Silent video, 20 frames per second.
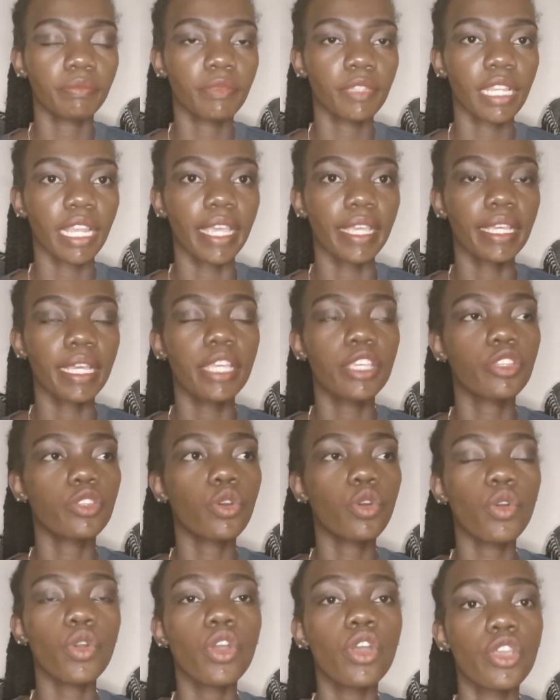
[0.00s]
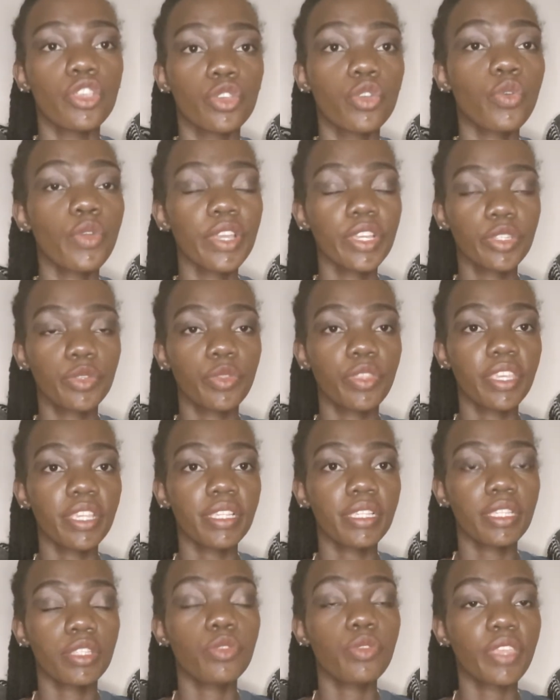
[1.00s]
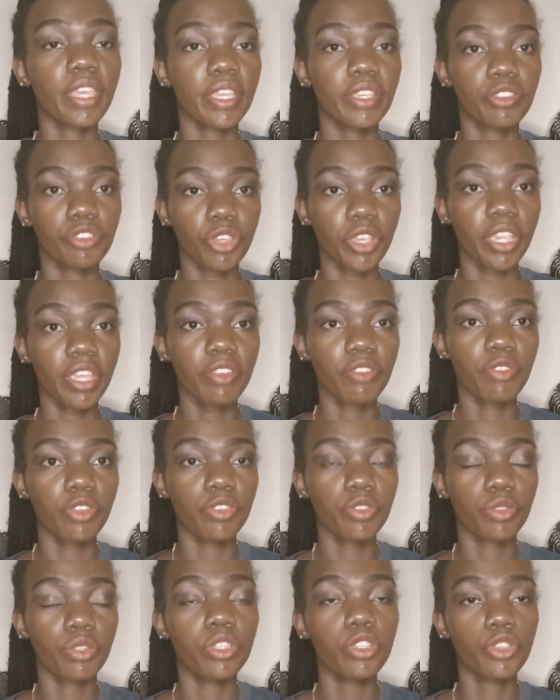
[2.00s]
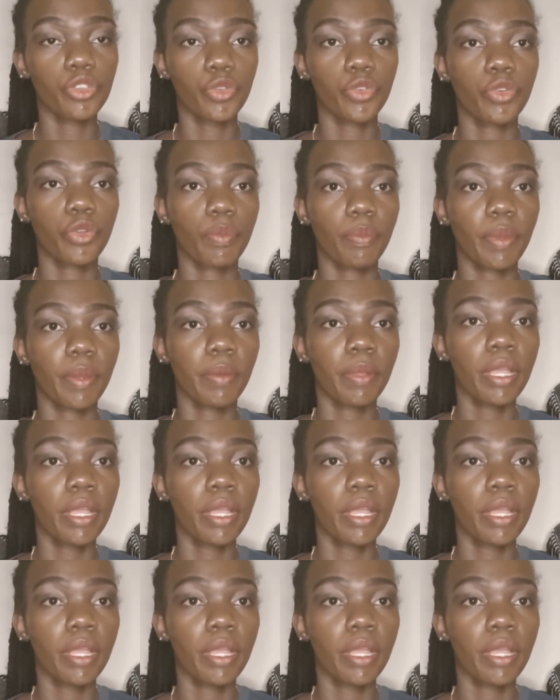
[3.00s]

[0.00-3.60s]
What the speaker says: Like, you're going to the Schengen region, Europe.